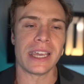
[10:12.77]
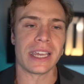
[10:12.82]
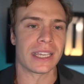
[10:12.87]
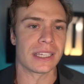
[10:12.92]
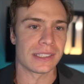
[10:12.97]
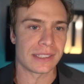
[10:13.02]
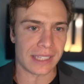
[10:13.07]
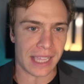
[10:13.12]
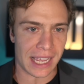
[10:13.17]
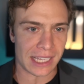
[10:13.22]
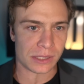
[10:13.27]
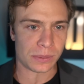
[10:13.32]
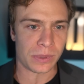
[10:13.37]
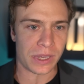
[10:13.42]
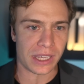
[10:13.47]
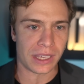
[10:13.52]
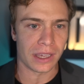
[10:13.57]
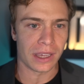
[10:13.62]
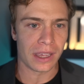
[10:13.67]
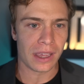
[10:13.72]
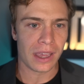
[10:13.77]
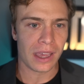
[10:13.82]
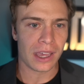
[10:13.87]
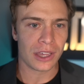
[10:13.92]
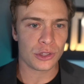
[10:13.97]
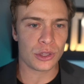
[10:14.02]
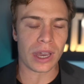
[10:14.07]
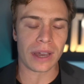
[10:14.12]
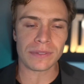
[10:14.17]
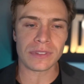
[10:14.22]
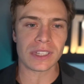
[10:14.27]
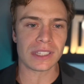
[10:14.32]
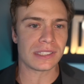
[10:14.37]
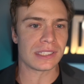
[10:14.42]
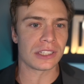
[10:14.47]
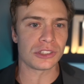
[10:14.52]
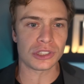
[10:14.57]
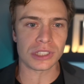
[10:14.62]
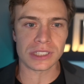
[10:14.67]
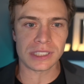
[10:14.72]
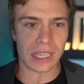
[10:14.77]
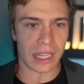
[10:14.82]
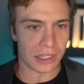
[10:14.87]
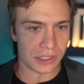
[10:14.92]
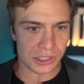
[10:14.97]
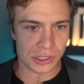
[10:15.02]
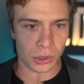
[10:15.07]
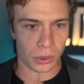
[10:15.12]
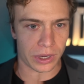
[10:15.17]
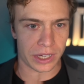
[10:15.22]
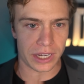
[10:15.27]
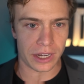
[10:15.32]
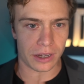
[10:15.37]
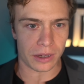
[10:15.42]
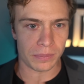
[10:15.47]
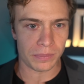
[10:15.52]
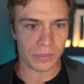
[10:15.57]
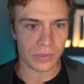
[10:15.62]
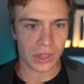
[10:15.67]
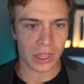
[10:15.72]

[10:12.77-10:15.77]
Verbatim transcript: Higgins last week, you have to essentially tell a story here.